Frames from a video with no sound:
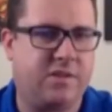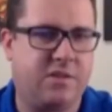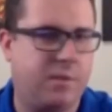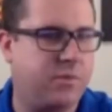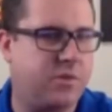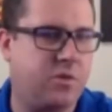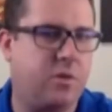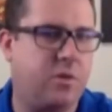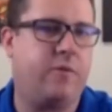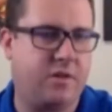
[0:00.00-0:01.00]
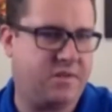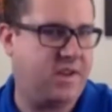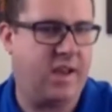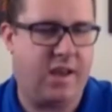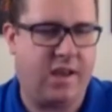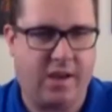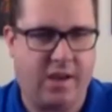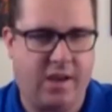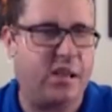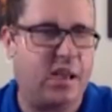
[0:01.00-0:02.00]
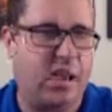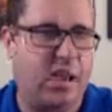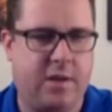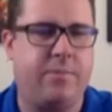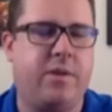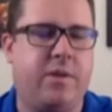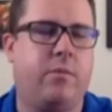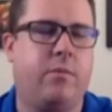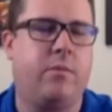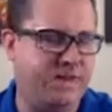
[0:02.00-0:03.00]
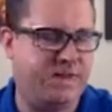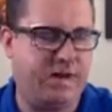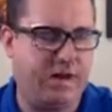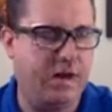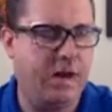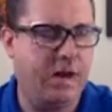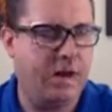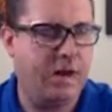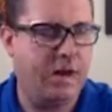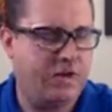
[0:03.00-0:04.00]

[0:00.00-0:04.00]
Just some sort of RTA, FFT, something where we can see